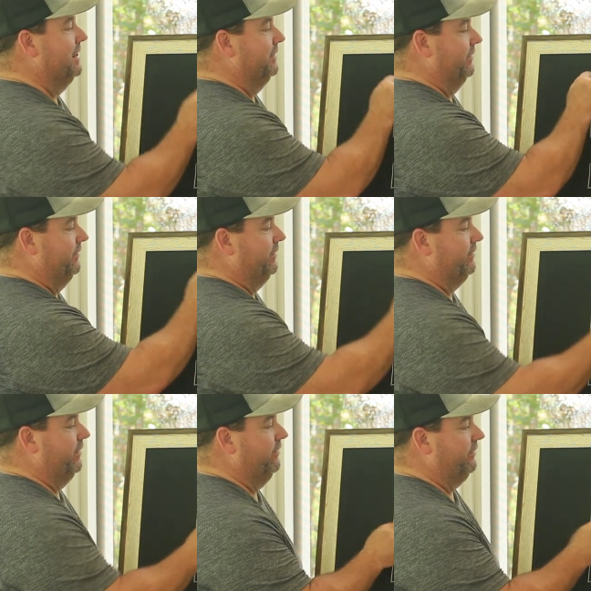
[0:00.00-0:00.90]
this is a
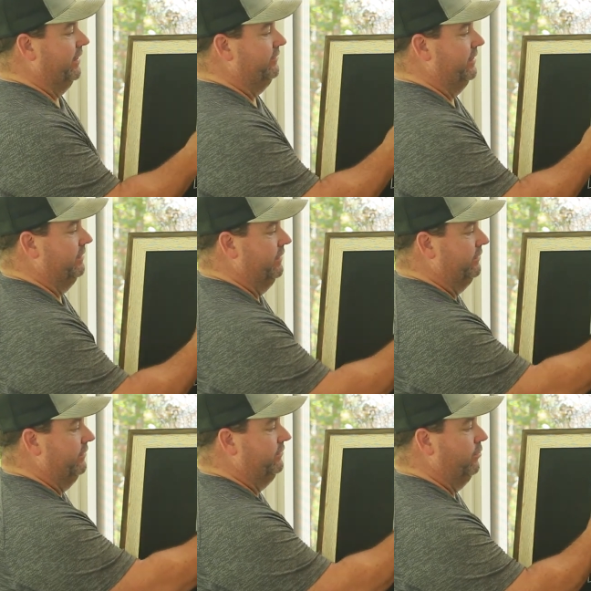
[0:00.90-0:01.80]
center section and
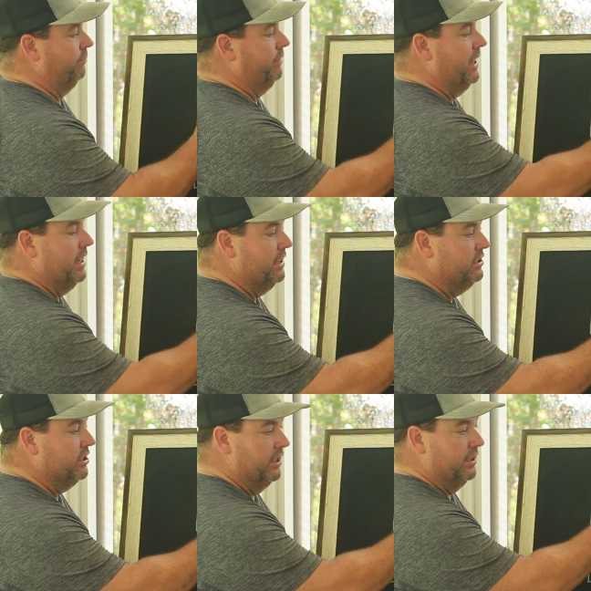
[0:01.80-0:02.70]
this is your
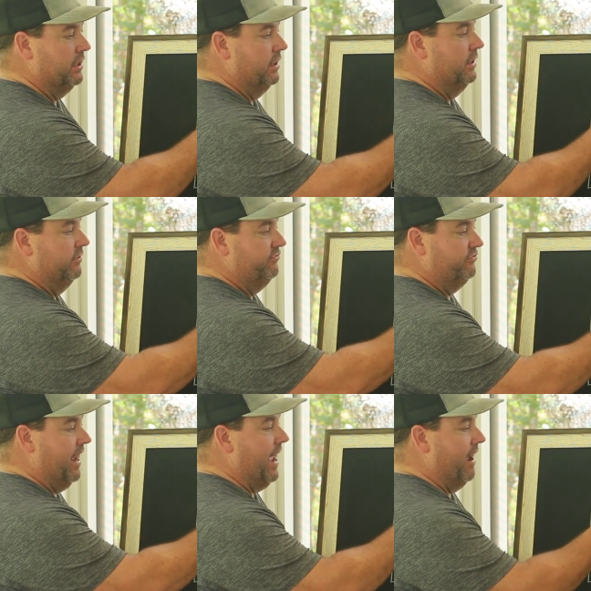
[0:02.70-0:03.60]
pinion
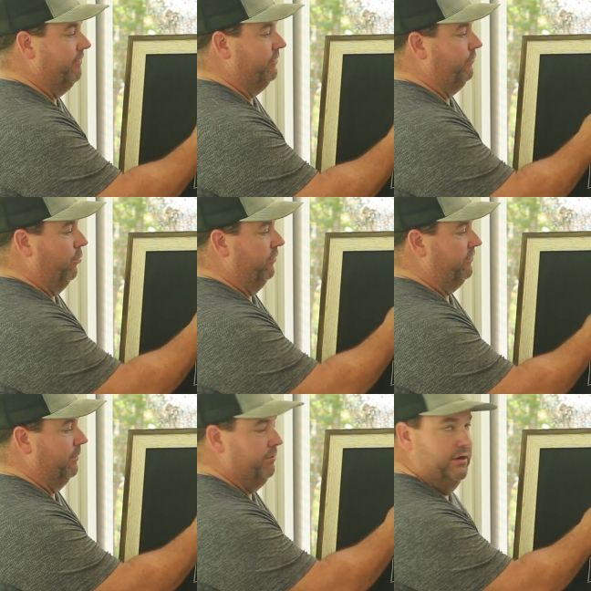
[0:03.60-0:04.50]
shaft. Of course,
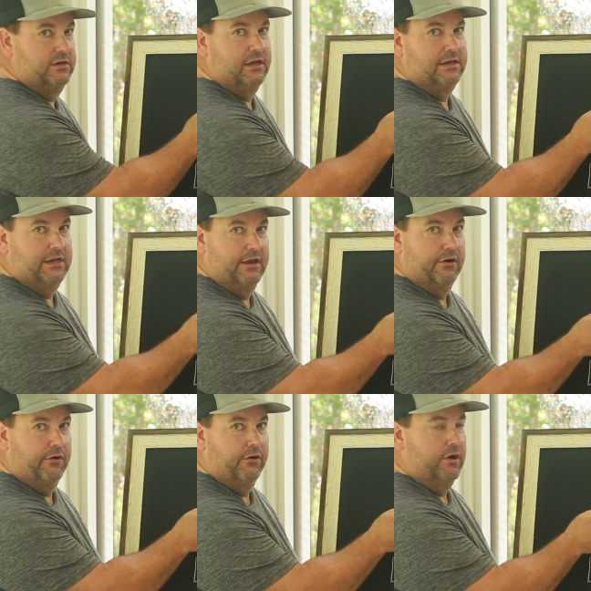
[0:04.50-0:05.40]
the pinion
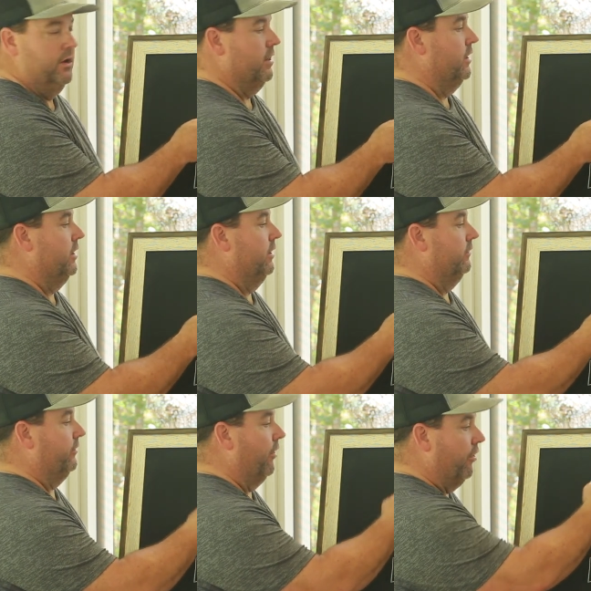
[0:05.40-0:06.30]
gear
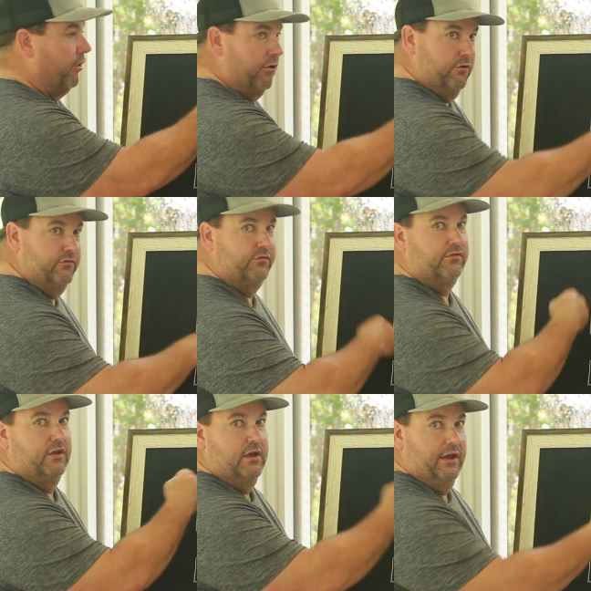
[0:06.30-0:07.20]

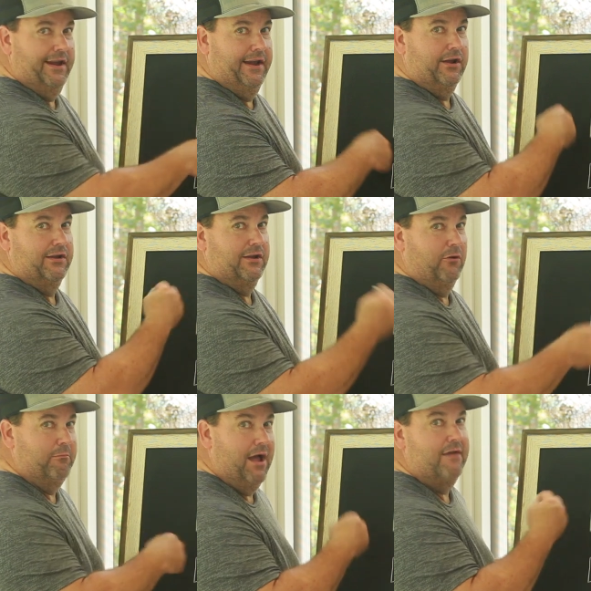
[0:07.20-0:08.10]
turns, and
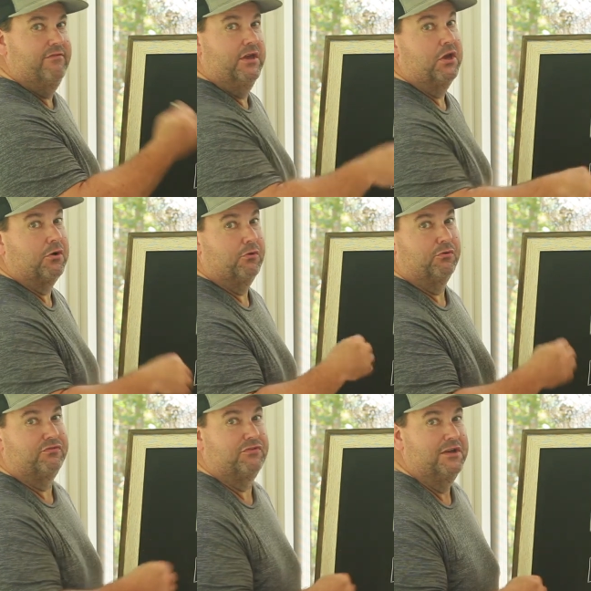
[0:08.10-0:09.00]
on my
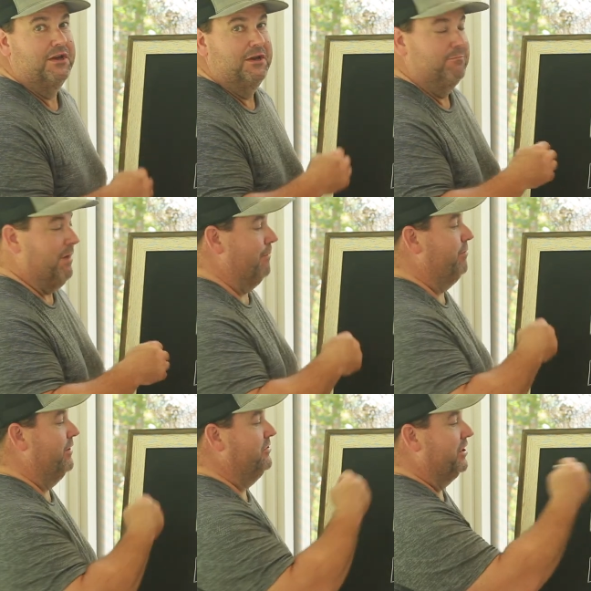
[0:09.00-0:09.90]
vehicles, my
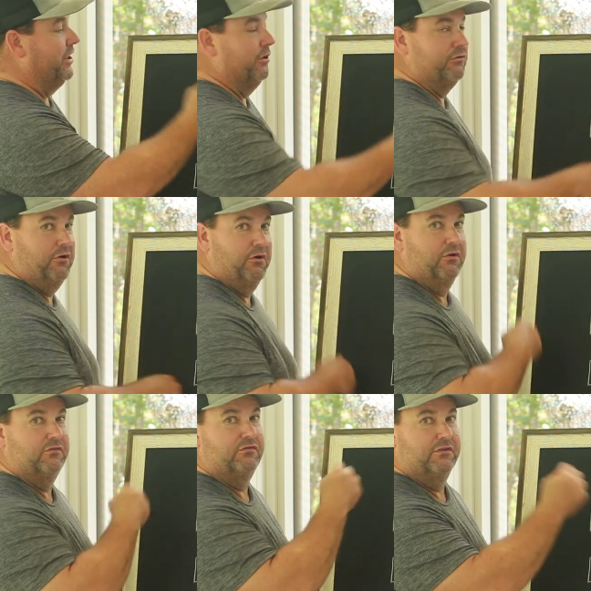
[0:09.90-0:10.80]
pinion gear
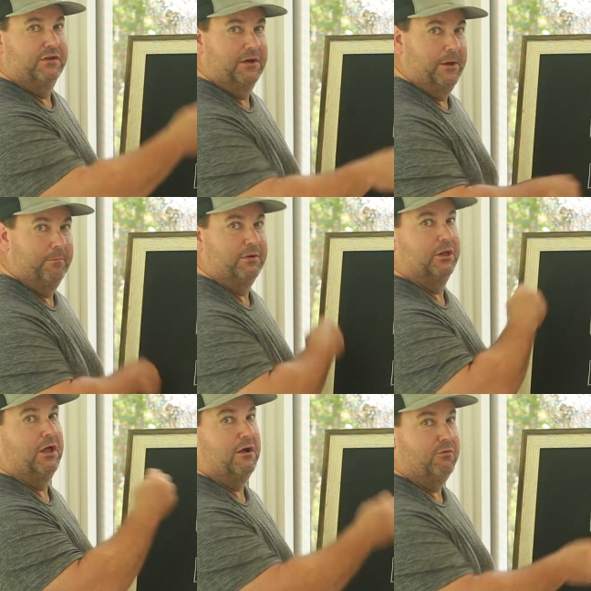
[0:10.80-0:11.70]
turns
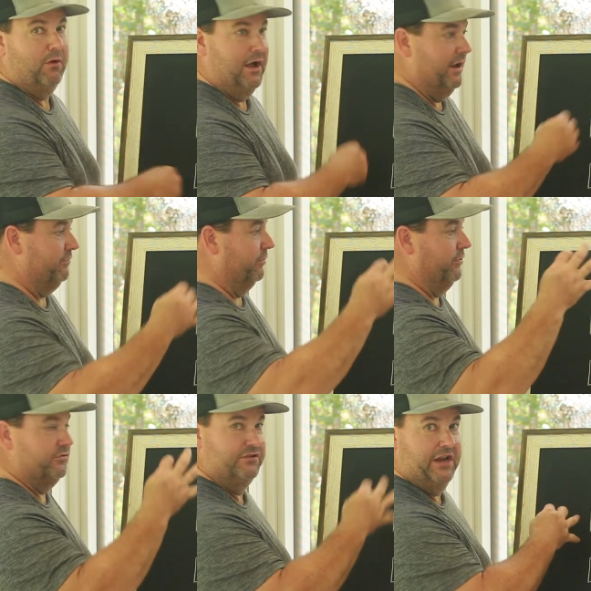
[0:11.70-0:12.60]
clockwise when
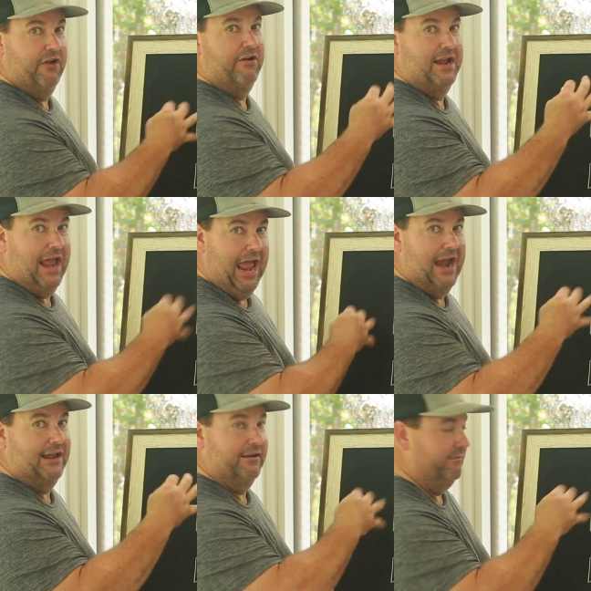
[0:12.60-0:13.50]
you're staring
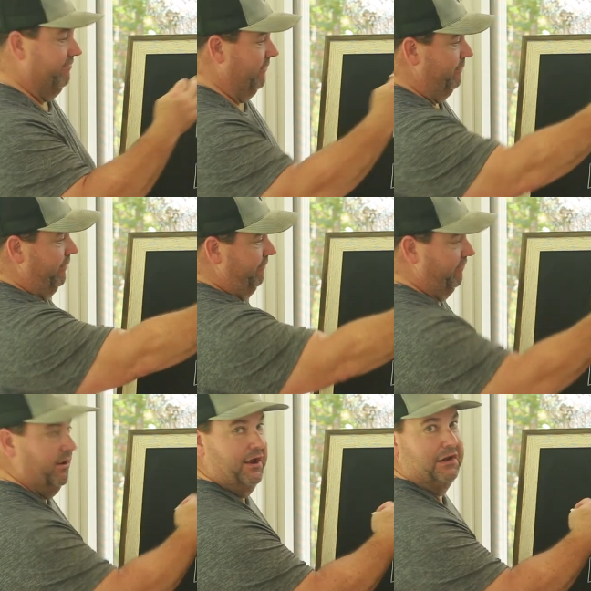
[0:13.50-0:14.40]
at it from the
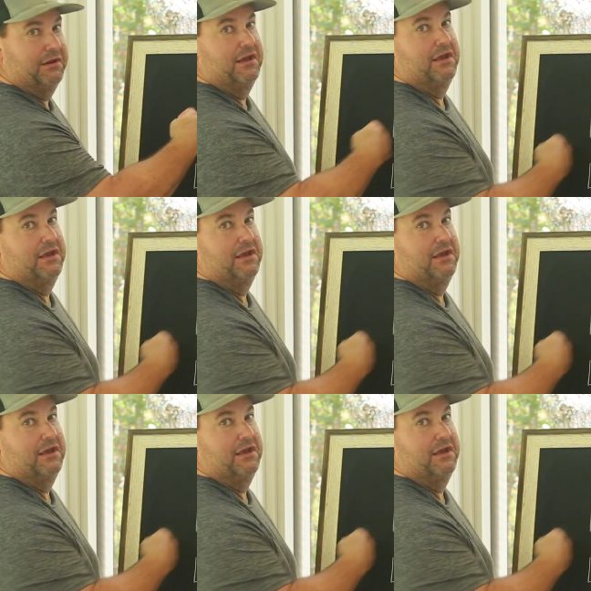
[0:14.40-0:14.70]
front